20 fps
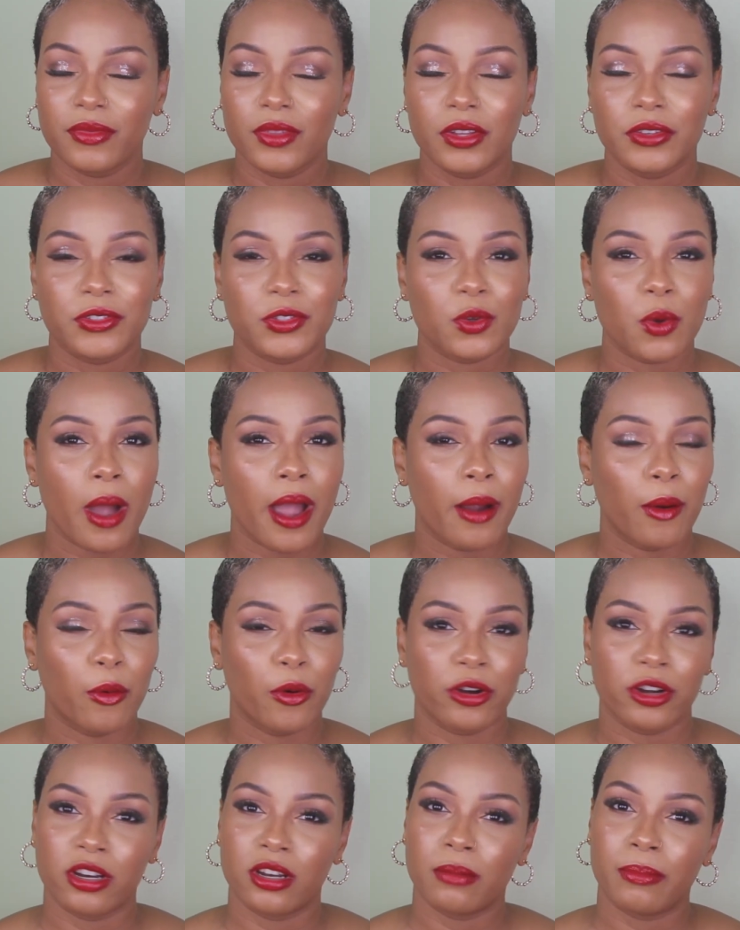So I
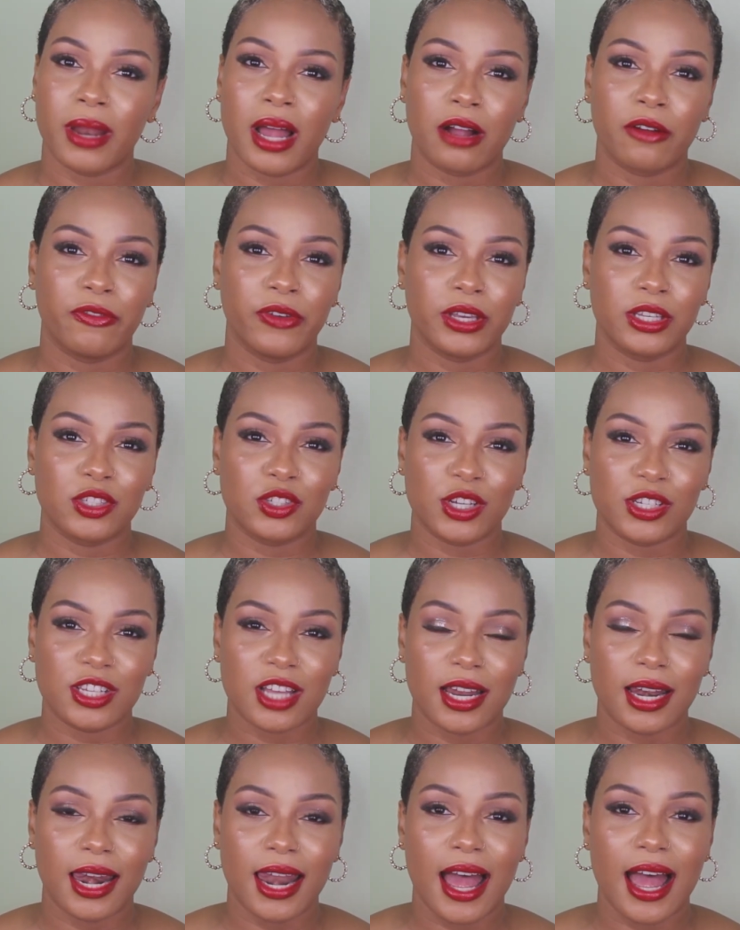ordered the black fixtures
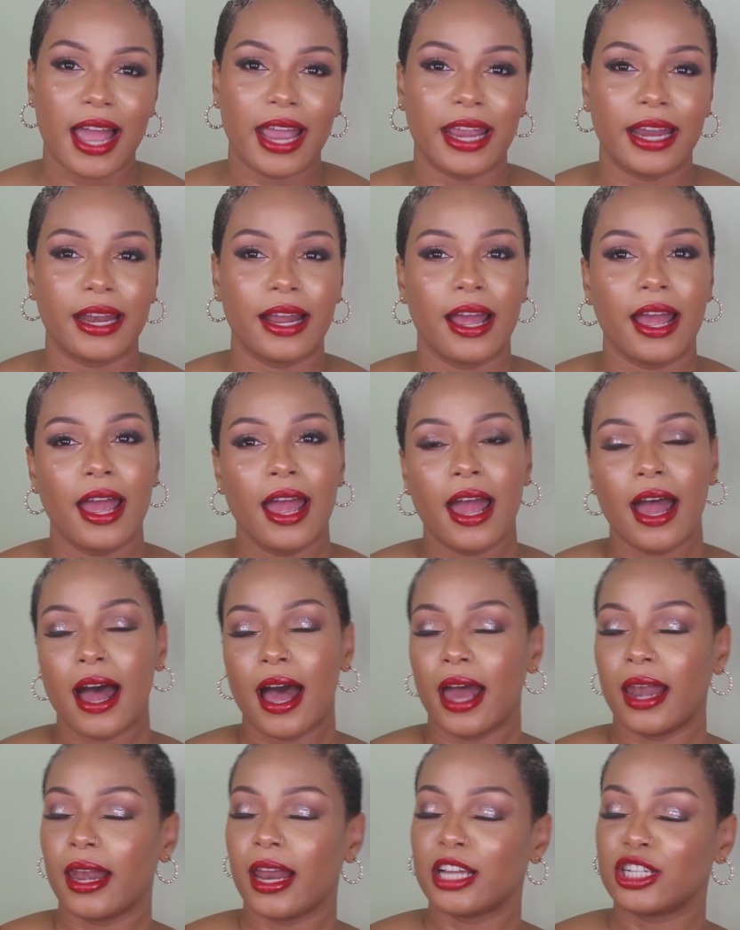online
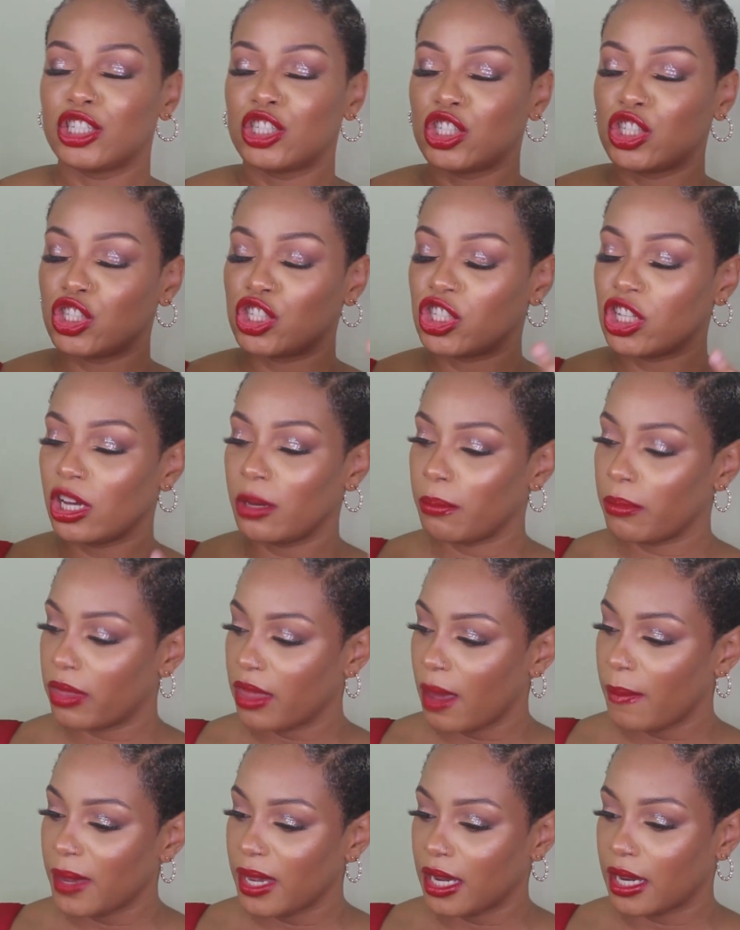and I shipped
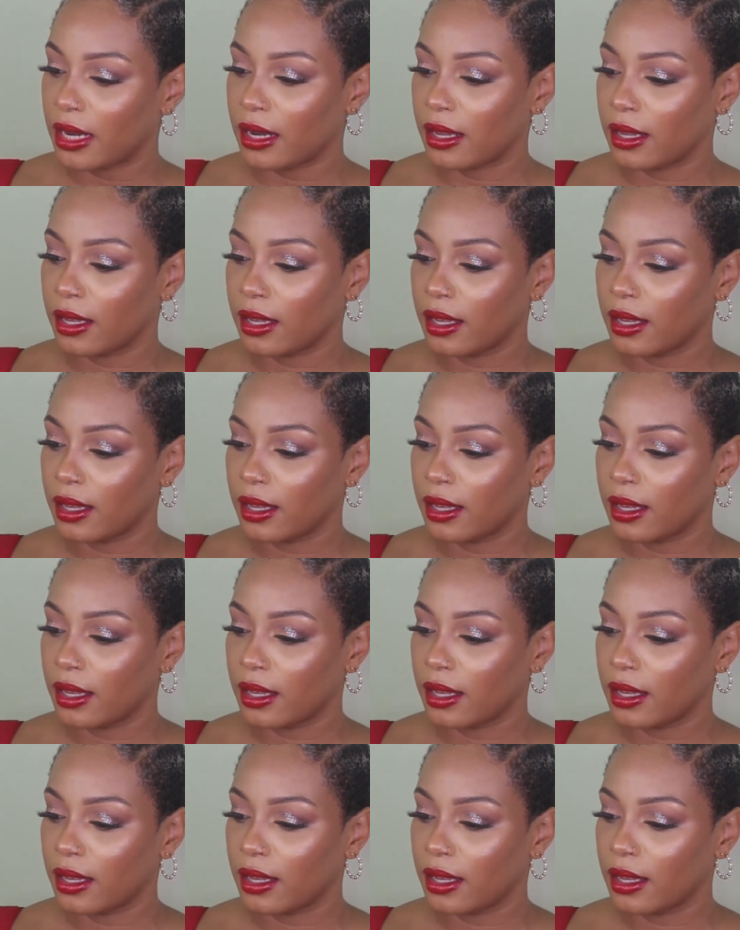them in.